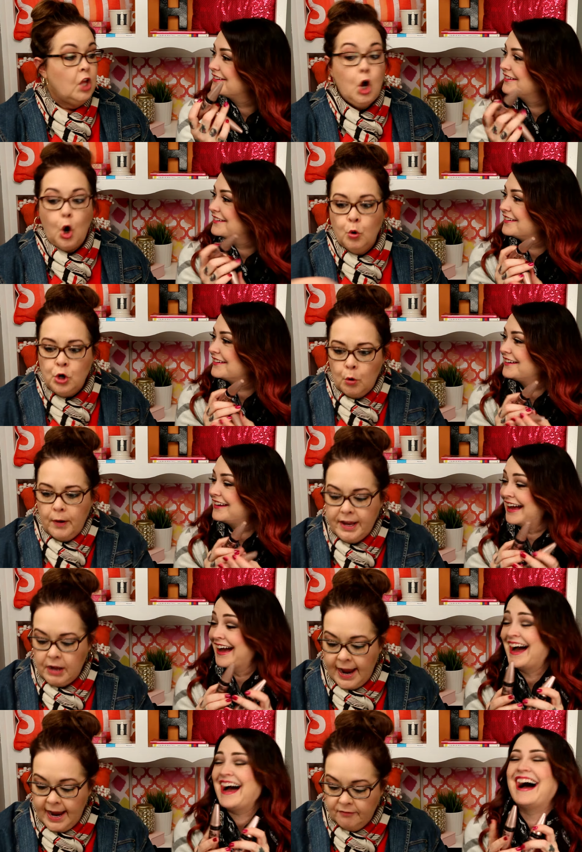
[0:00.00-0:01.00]

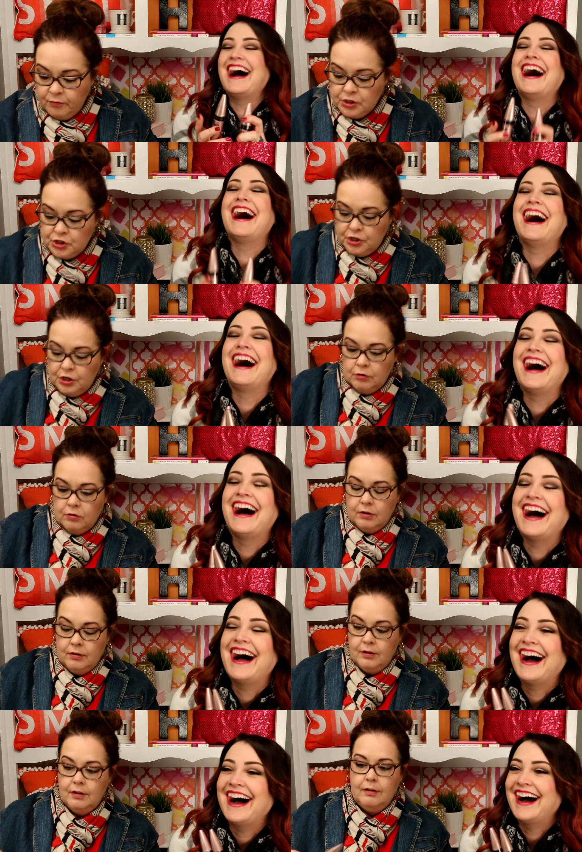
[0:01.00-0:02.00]
Speaker 1: no, I
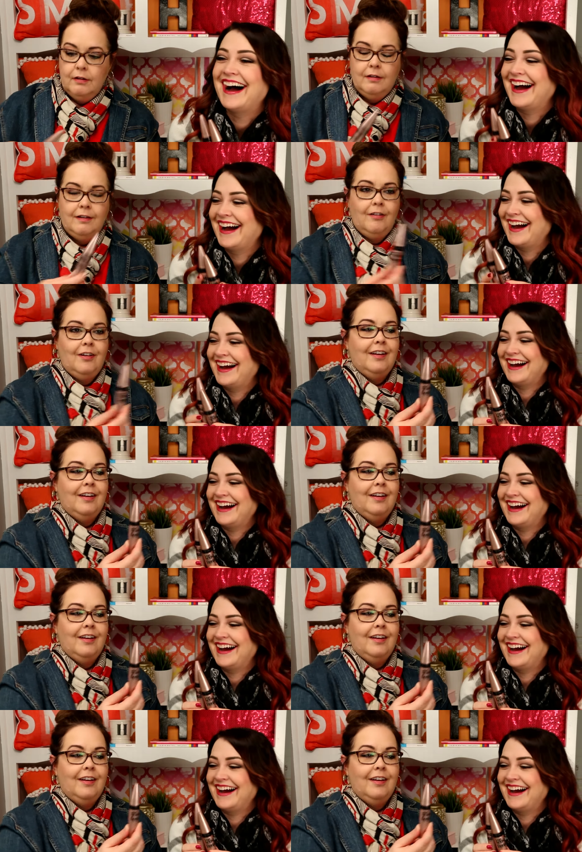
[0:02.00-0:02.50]
have one too.